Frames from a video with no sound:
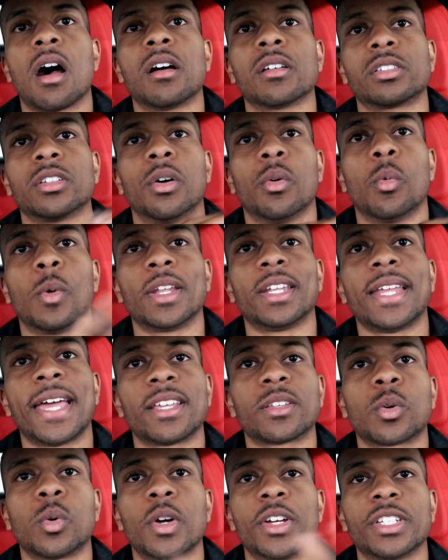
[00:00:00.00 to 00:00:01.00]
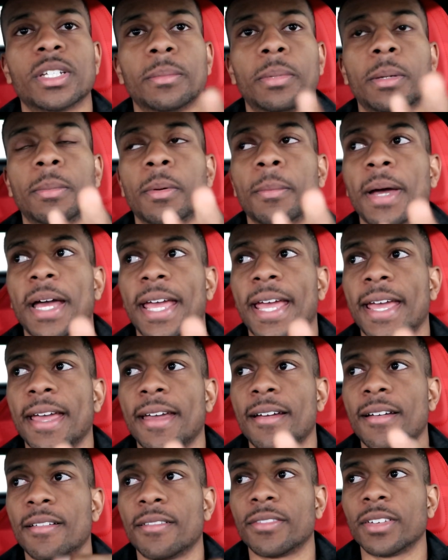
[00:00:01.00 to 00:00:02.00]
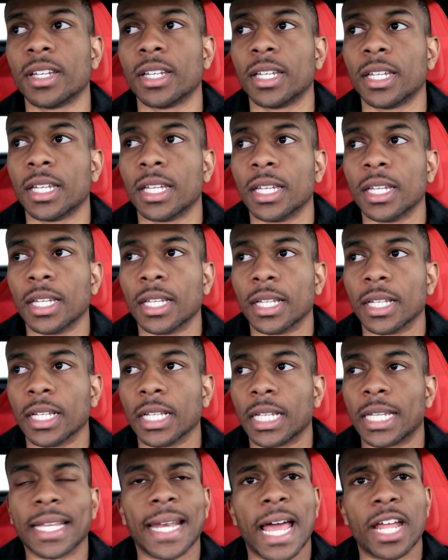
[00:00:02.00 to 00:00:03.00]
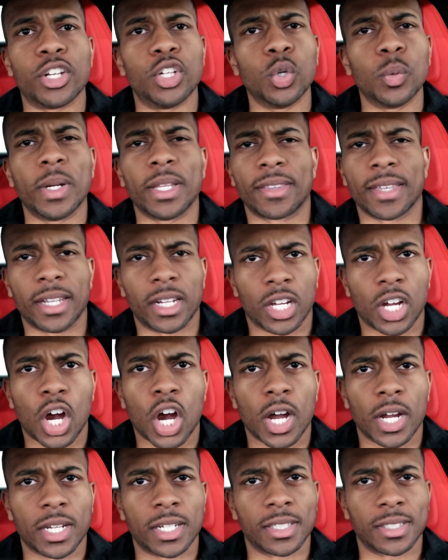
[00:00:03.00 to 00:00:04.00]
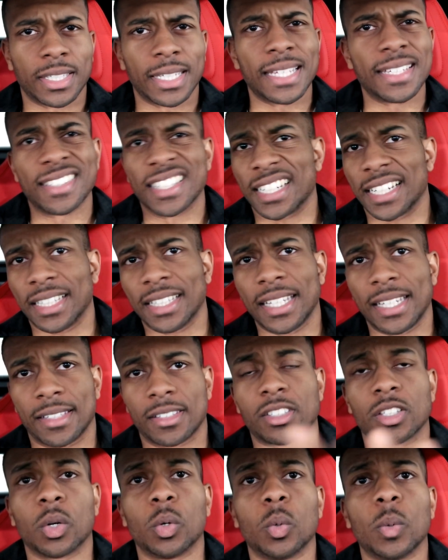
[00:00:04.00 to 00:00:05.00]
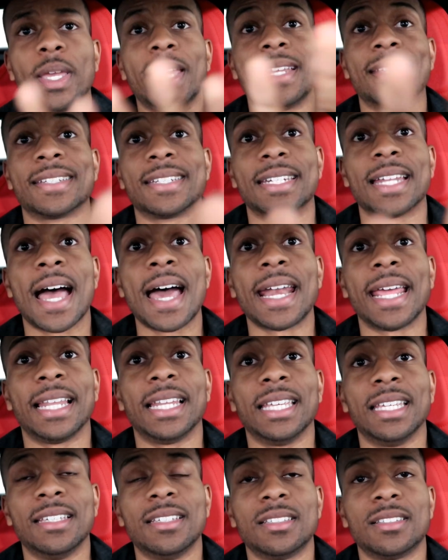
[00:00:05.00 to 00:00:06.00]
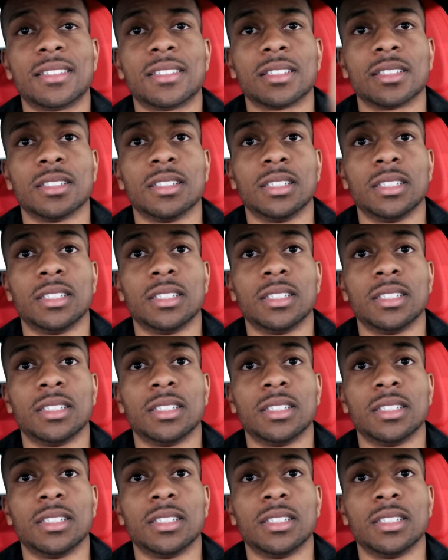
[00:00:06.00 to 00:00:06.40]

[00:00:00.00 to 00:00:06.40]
Also, one last question people might have: can I do anything in the car? Because is it a lease? So it is not a lease.